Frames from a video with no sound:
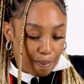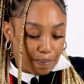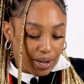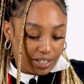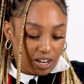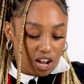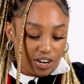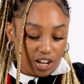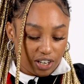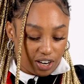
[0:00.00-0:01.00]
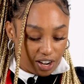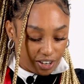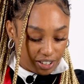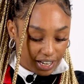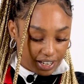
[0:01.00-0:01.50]
but on a
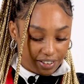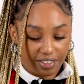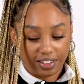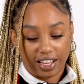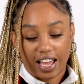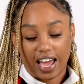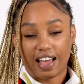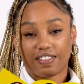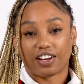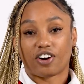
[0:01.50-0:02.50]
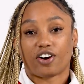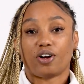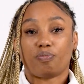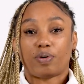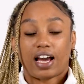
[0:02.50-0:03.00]
longer length, and the
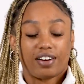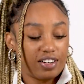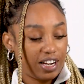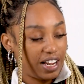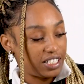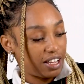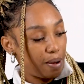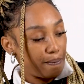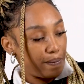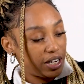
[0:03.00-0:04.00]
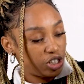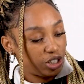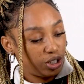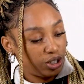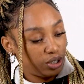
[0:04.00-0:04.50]
curl pattern is
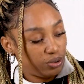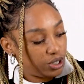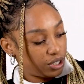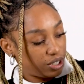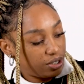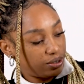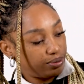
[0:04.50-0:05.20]
much looser.